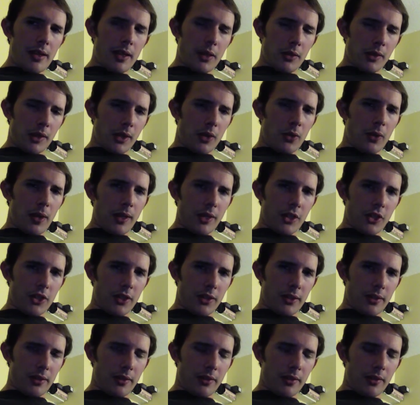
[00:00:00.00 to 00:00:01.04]
It was a
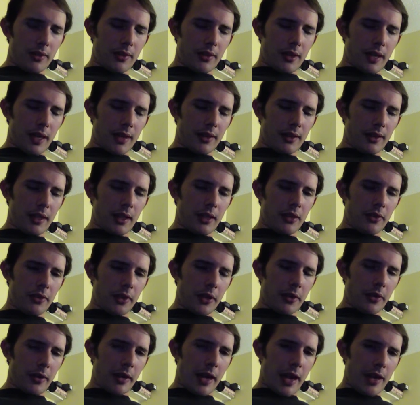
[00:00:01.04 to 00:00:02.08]
question that the
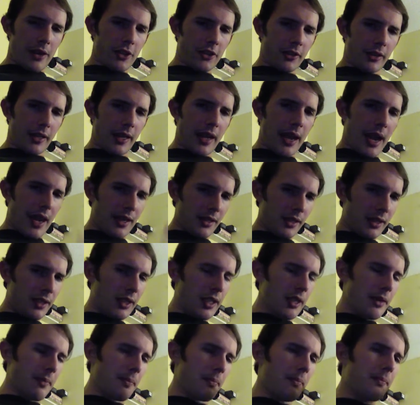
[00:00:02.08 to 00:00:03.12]
interviewer actually asked
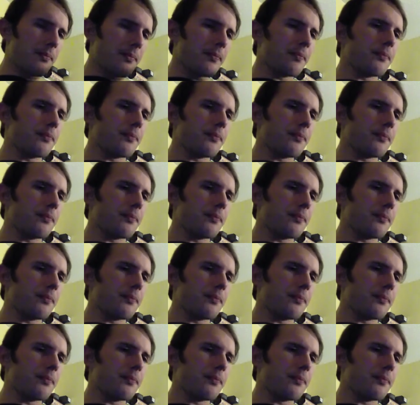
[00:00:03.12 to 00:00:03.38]
him.